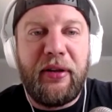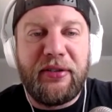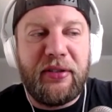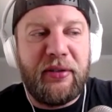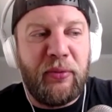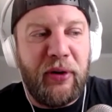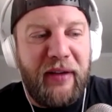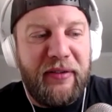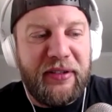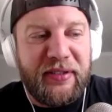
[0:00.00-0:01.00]
We're
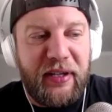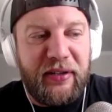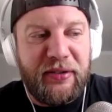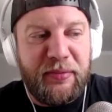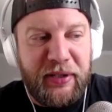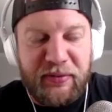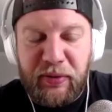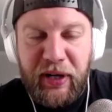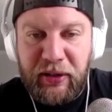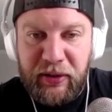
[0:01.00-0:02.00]
having the sellers, because we're
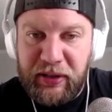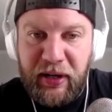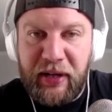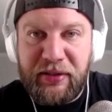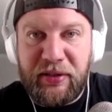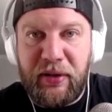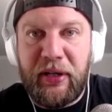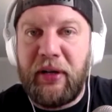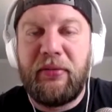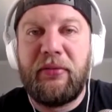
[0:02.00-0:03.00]
not going in their houses right
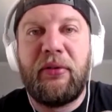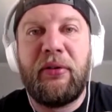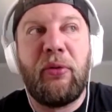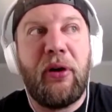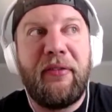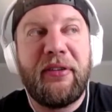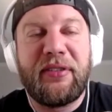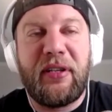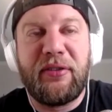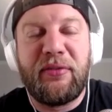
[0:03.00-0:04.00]
now, we're having the
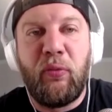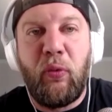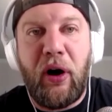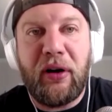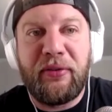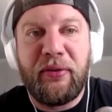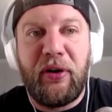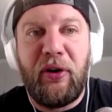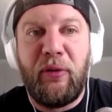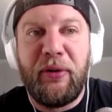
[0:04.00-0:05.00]
sellers walk through the
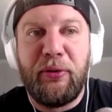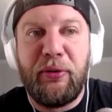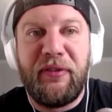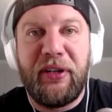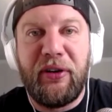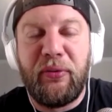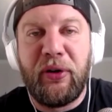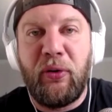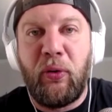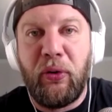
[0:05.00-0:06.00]
home and do a video
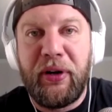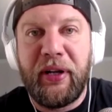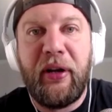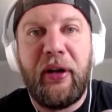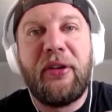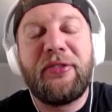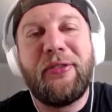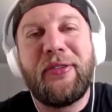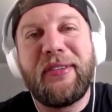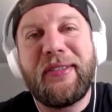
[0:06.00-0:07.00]
recording so you
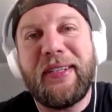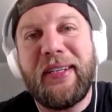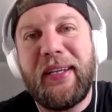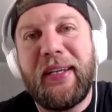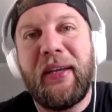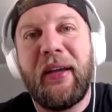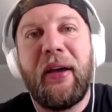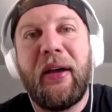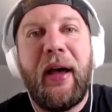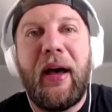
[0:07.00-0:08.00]
can see
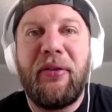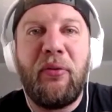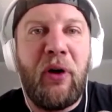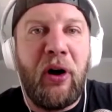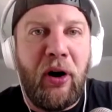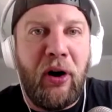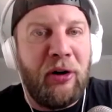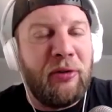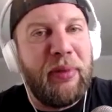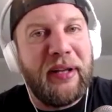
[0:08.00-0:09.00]
how the hall
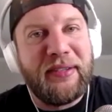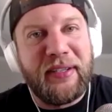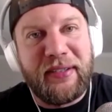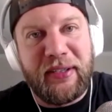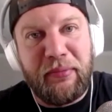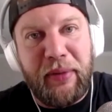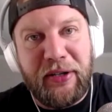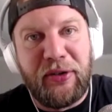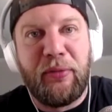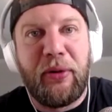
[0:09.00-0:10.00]
bends into the
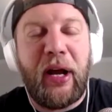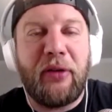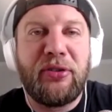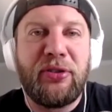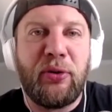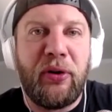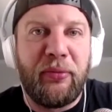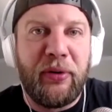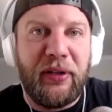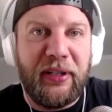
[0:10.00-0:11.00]
bedroom or how short it
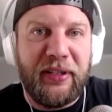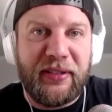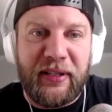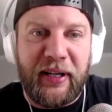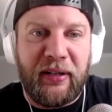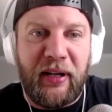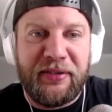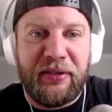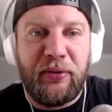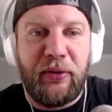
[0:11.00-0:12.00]
really is to that closet
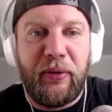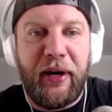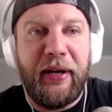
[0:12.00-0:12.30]
door, right?